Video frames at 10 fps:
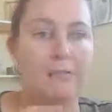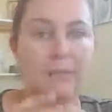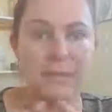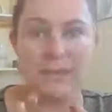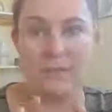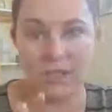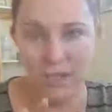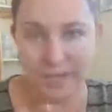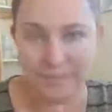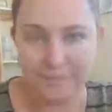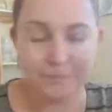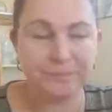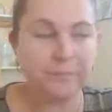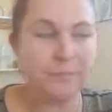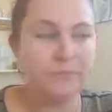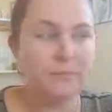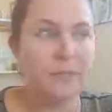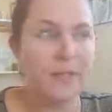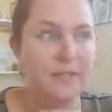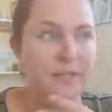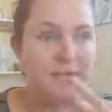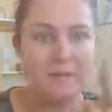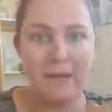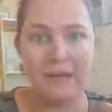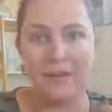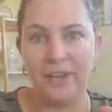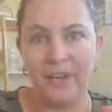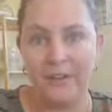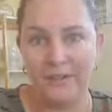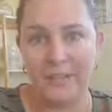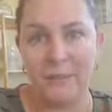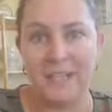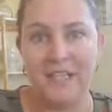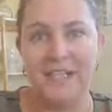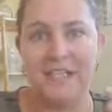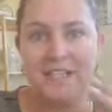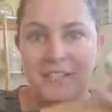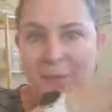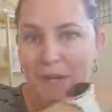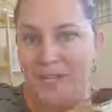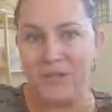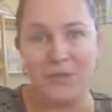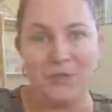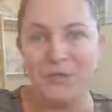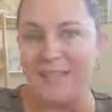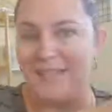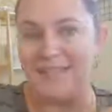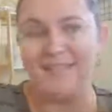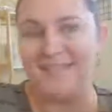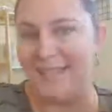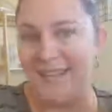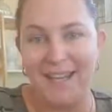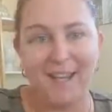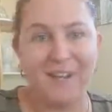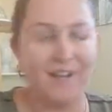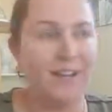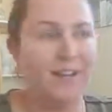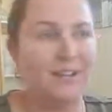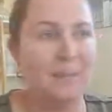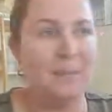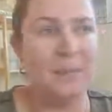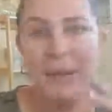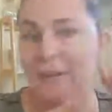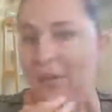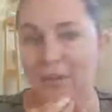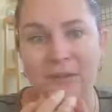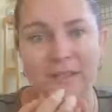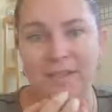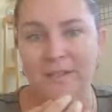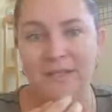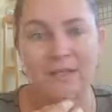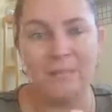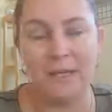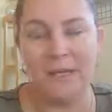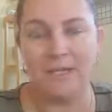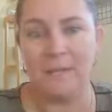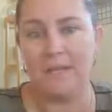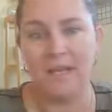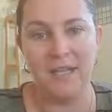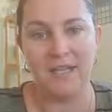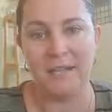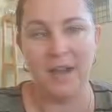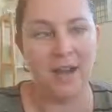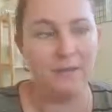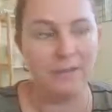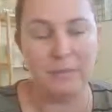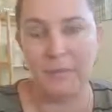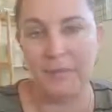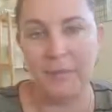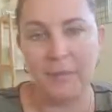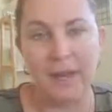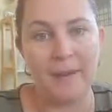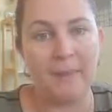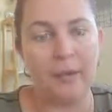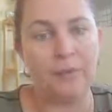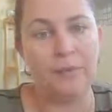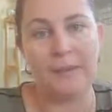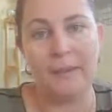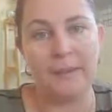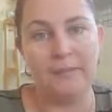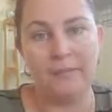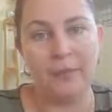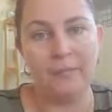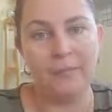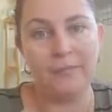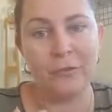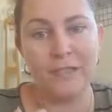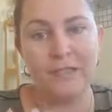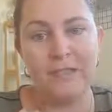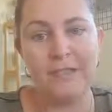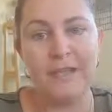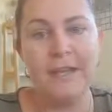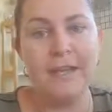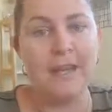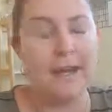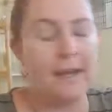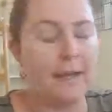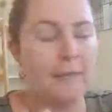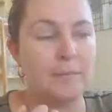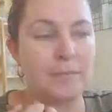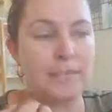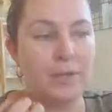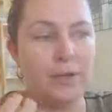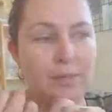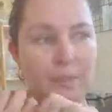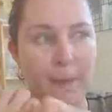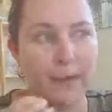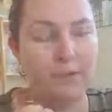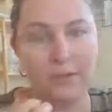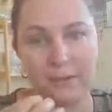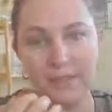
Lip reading: Please reach out. This is my area of expertise. This is what I do day in, day out. Payroll is my expertise. I was a bookkeeper. I had my own bookkeeping firm for 4 years. So payroll